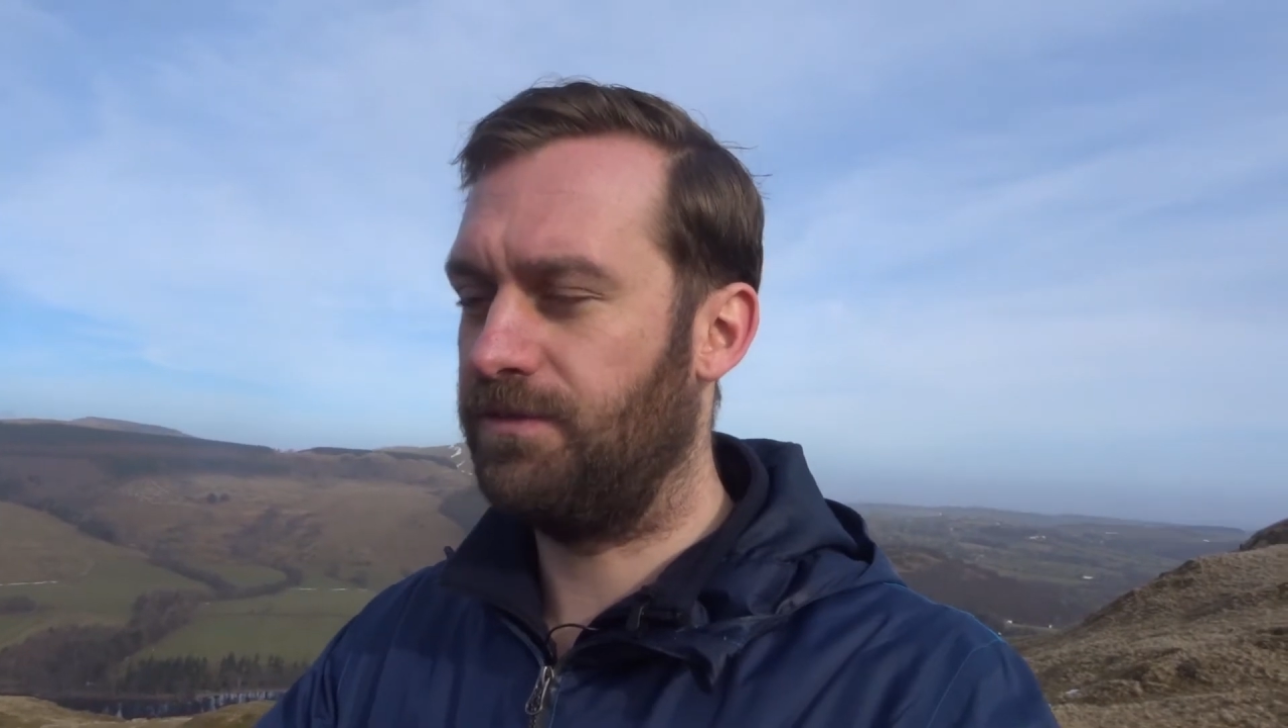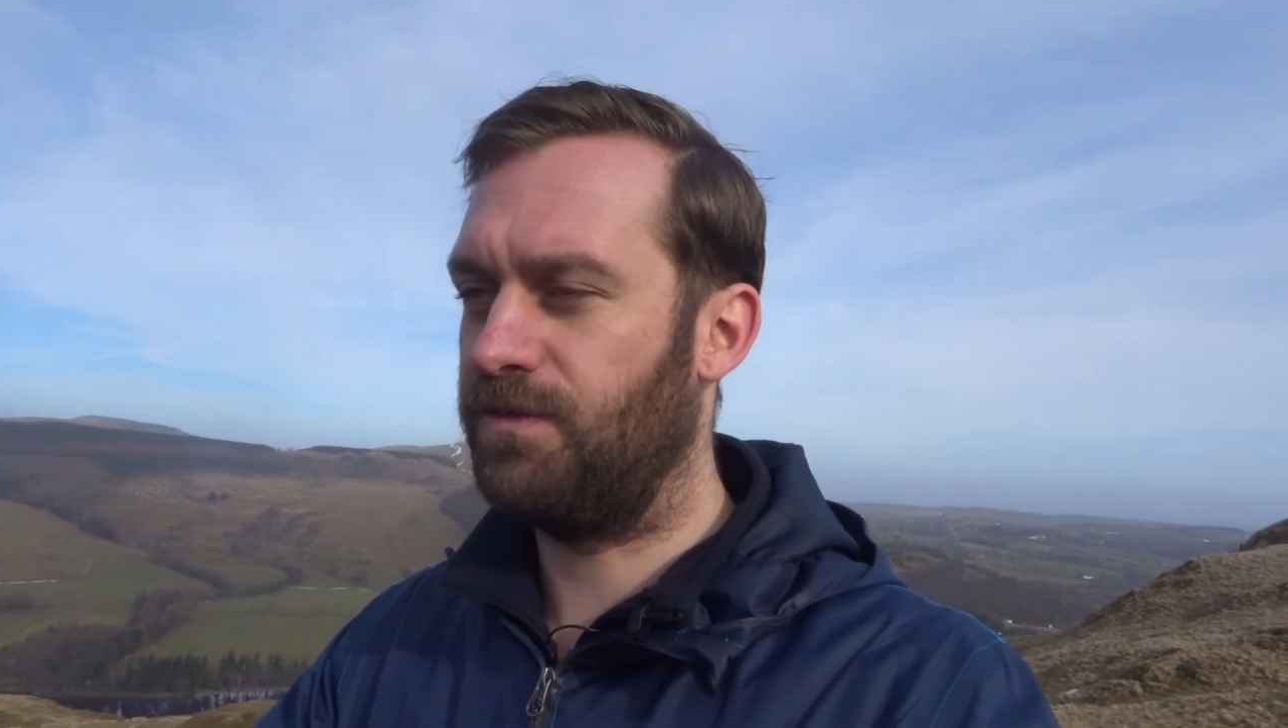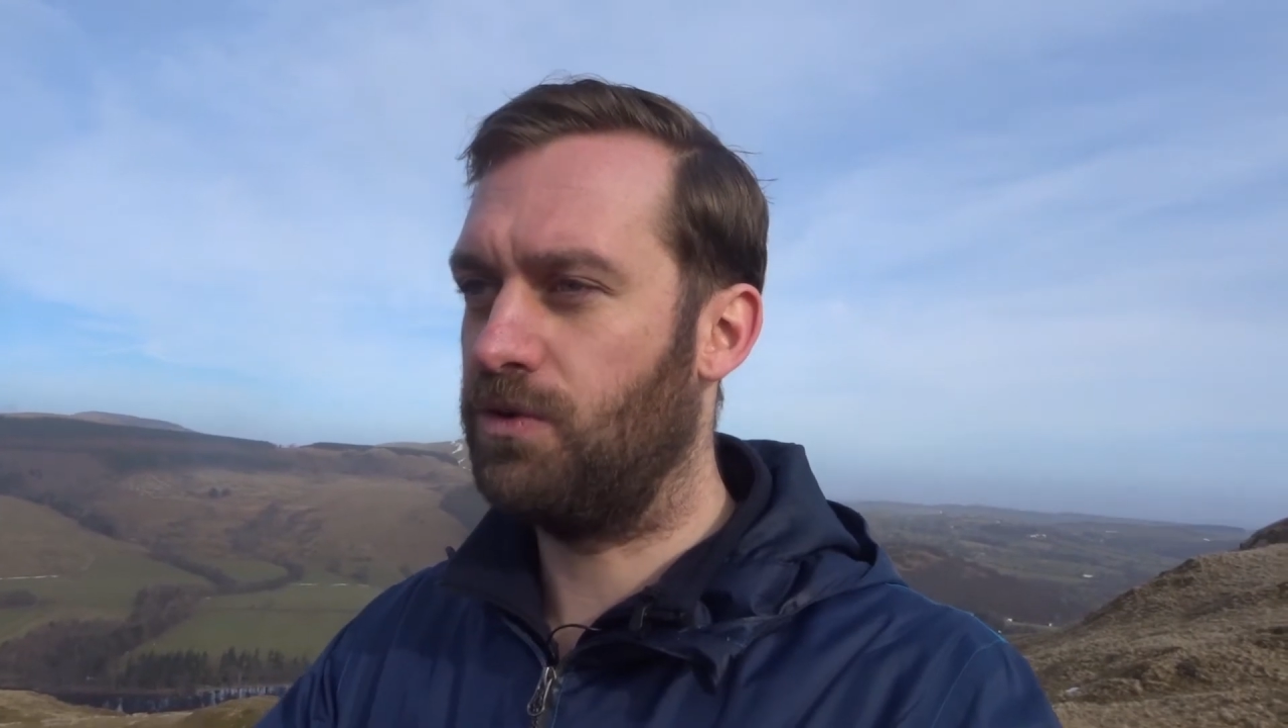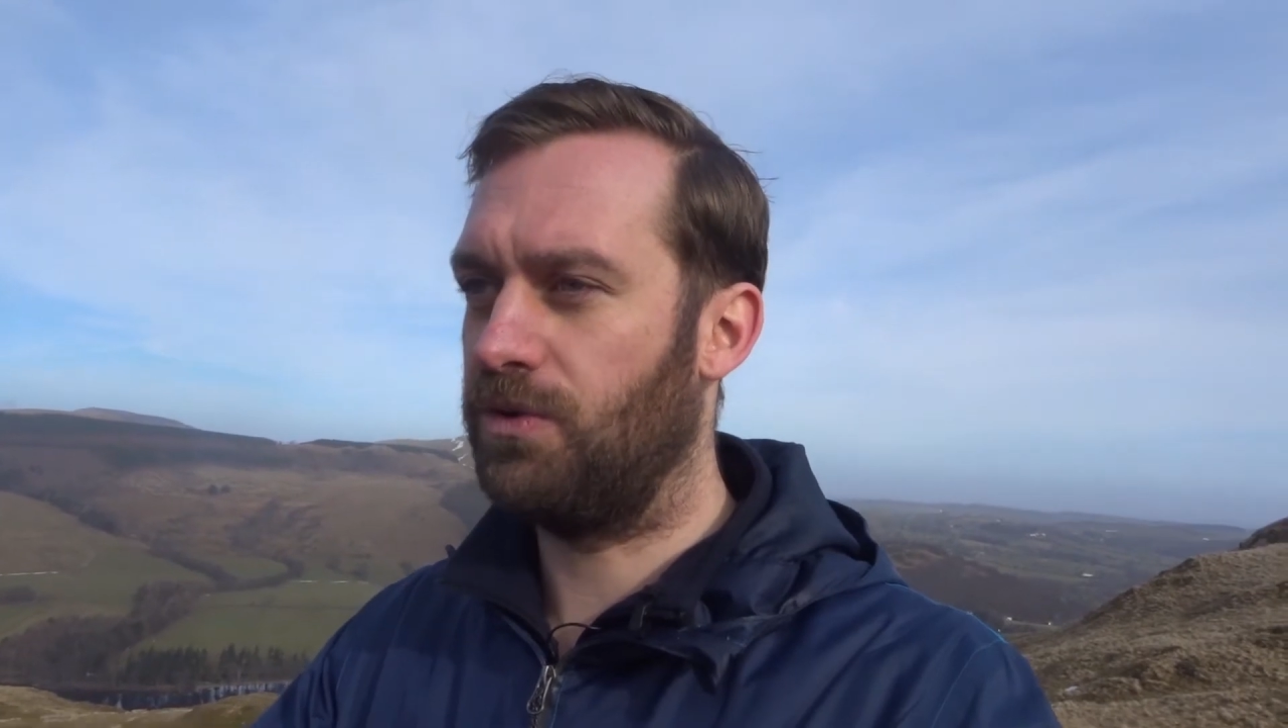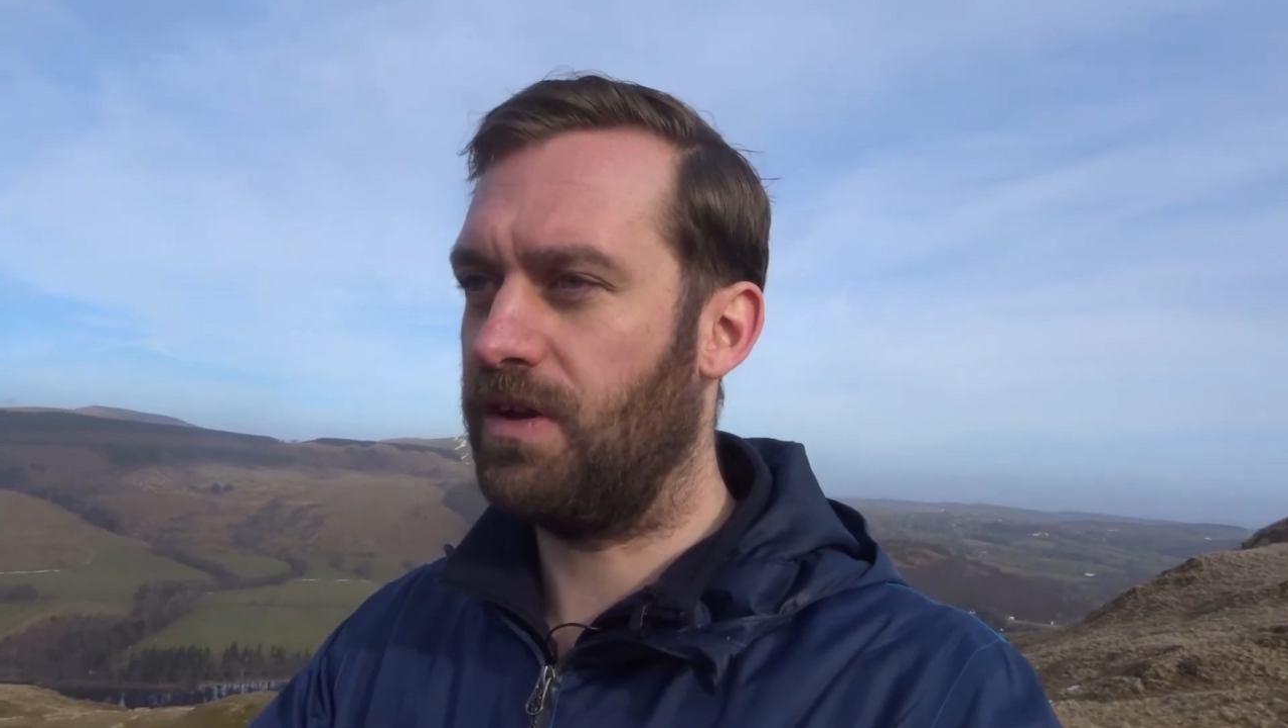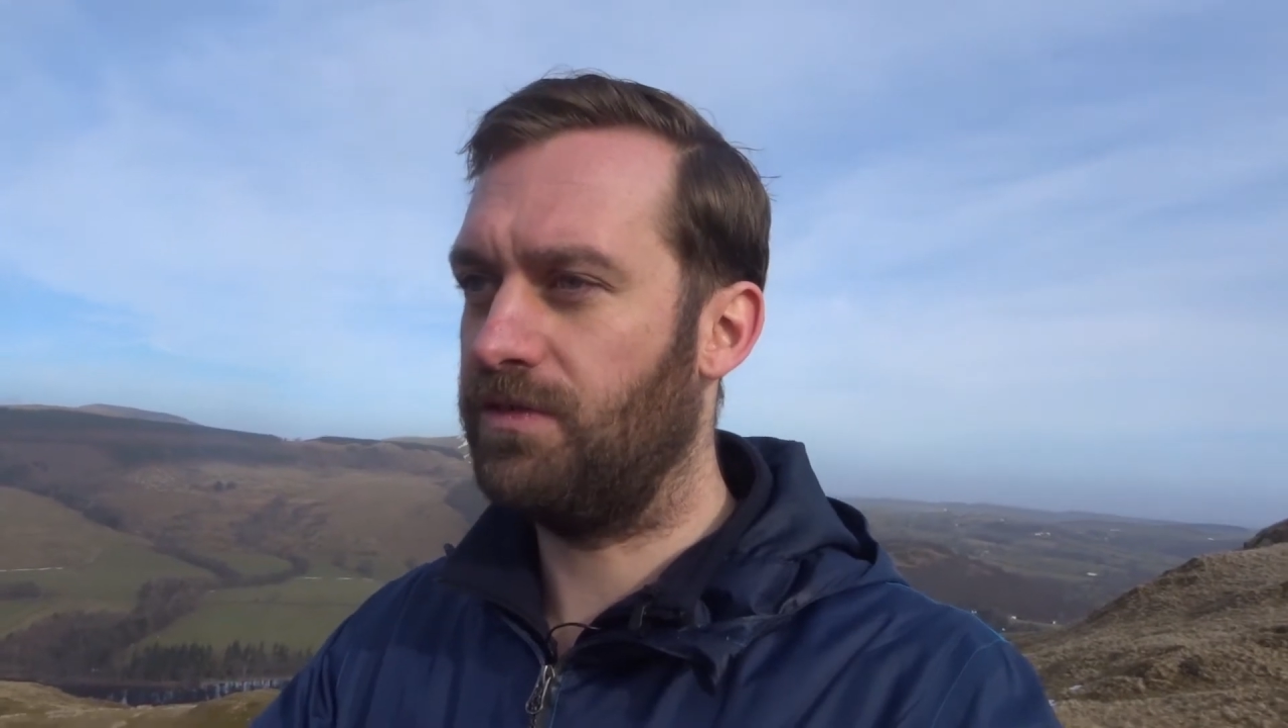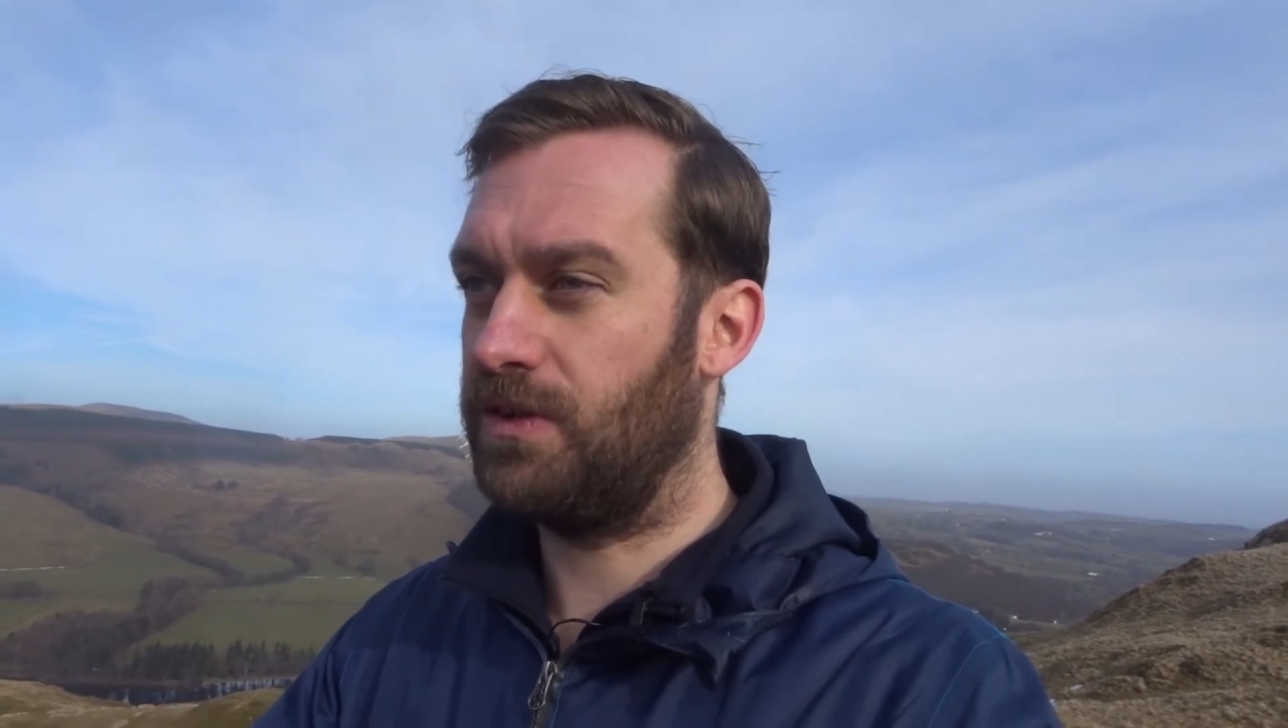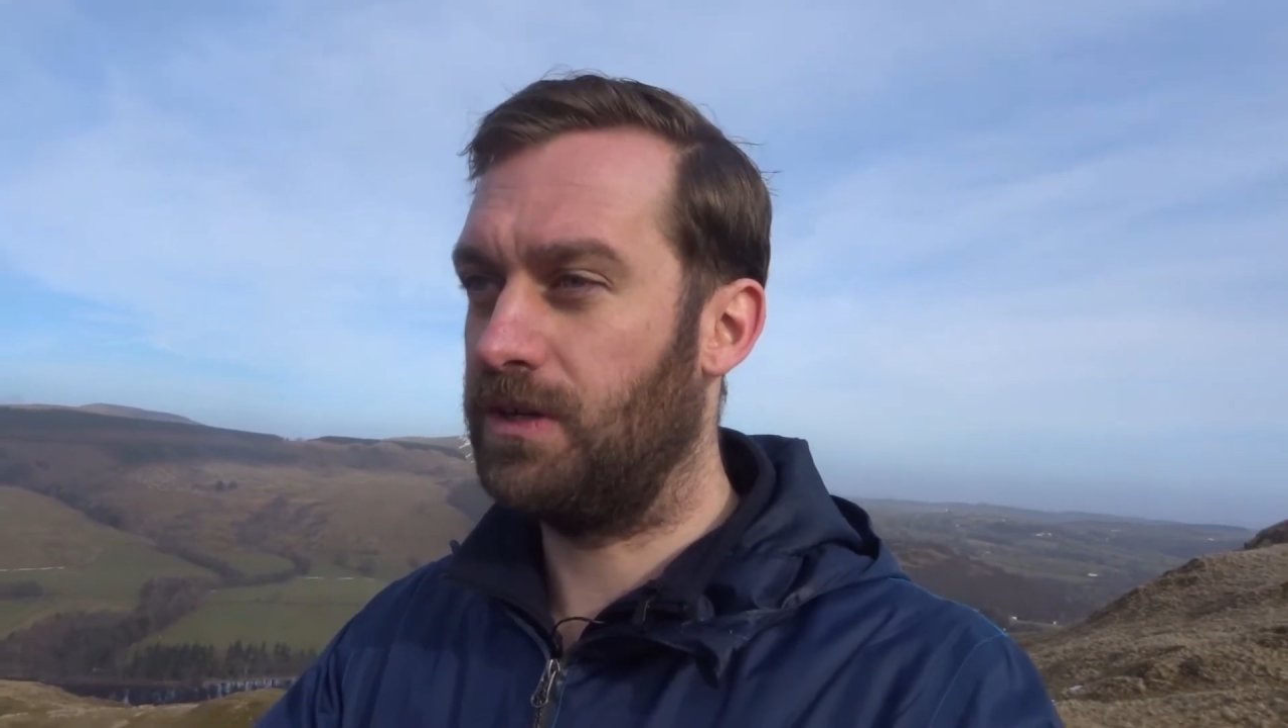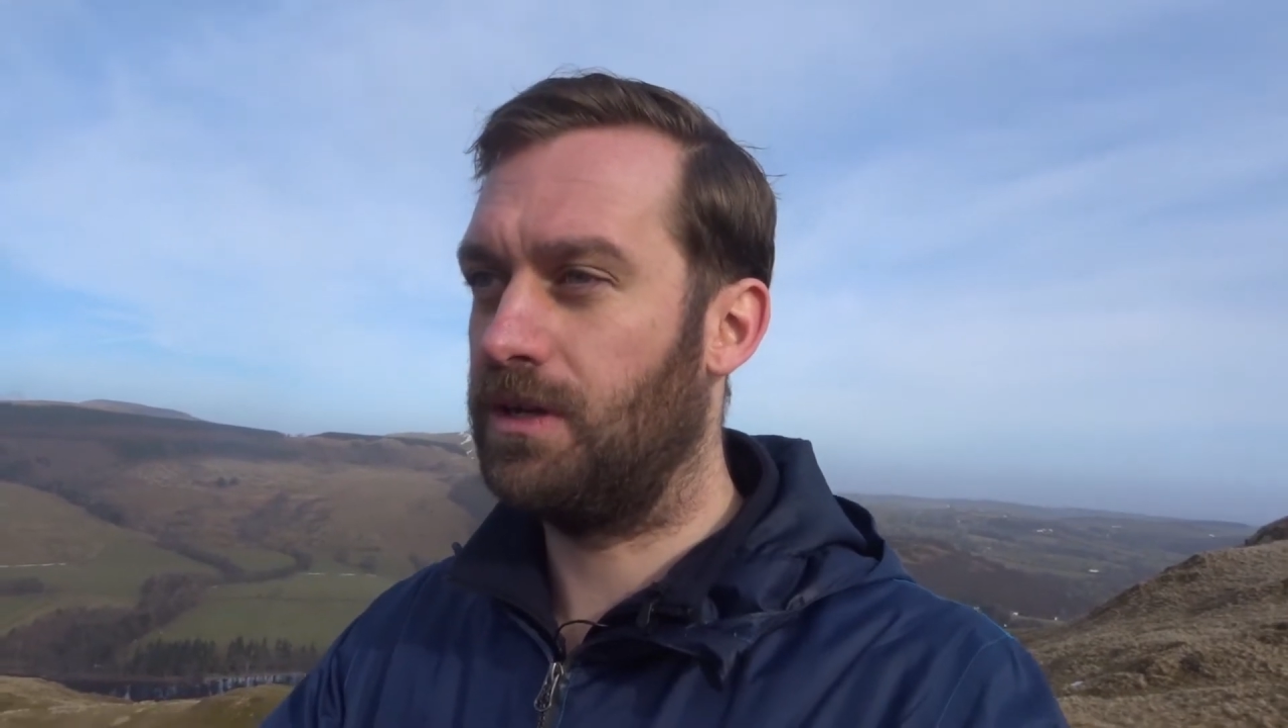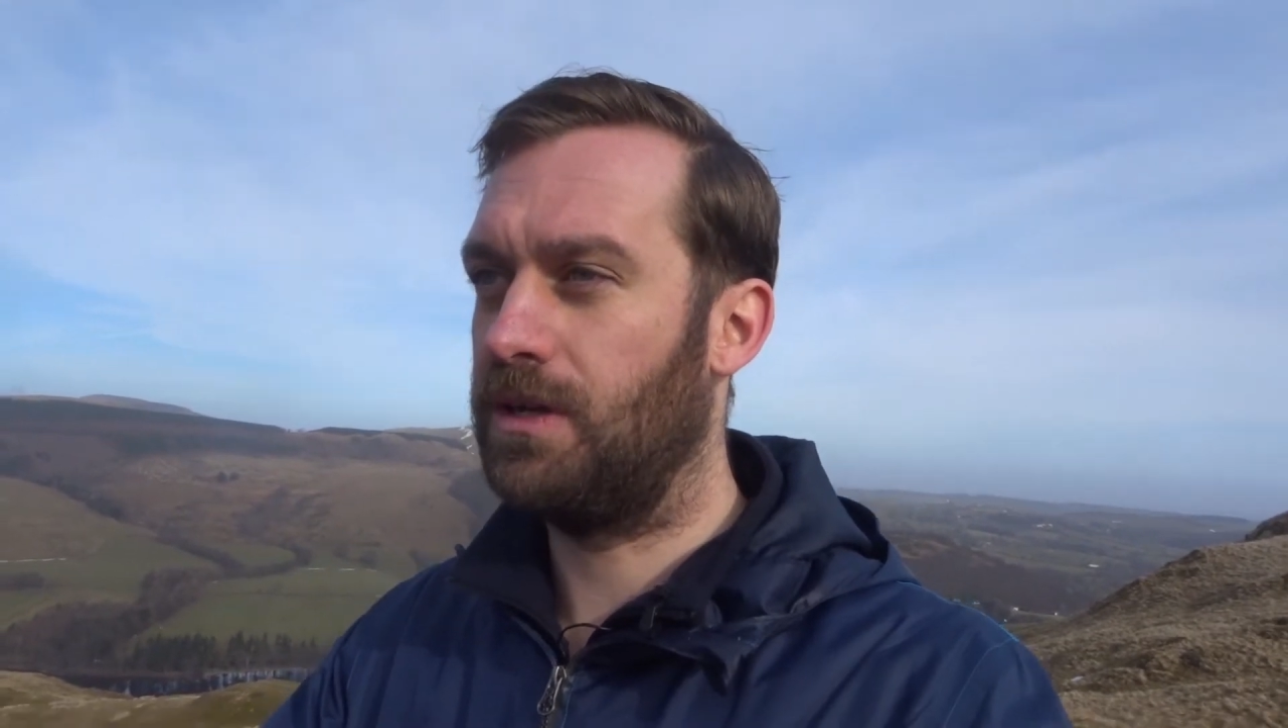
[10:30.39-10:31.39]

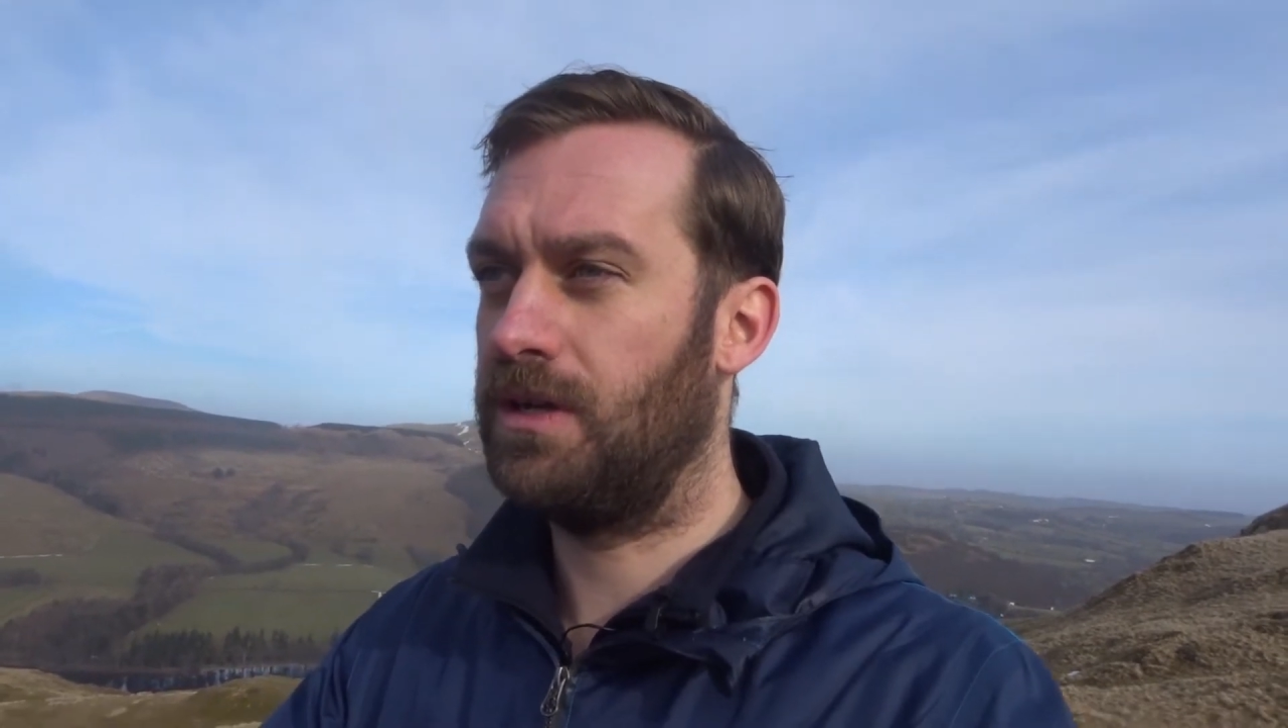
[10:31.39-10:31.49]
photographing